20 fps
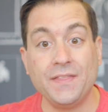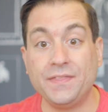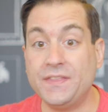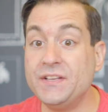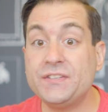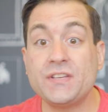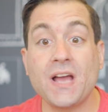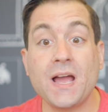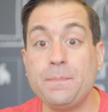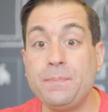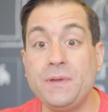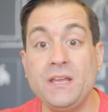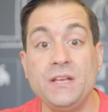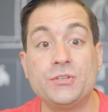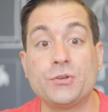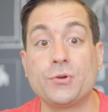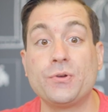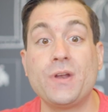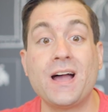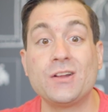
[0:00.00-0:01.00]
These
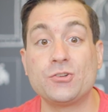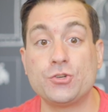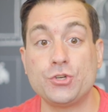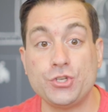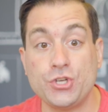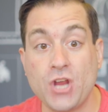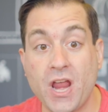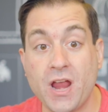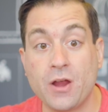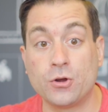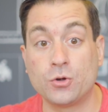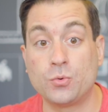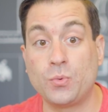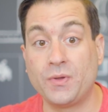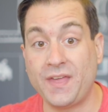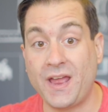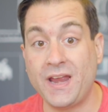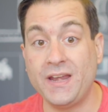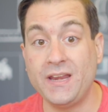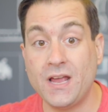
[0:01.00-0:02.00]
IPs are not shared
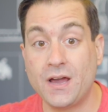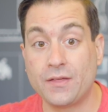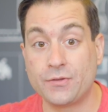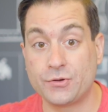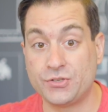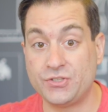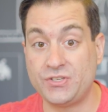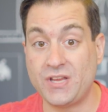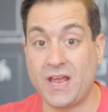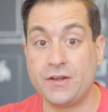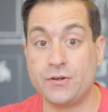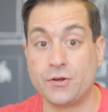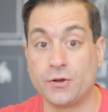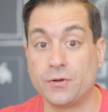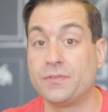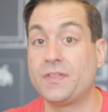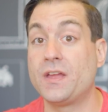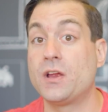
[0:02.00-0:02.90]
with any other sender.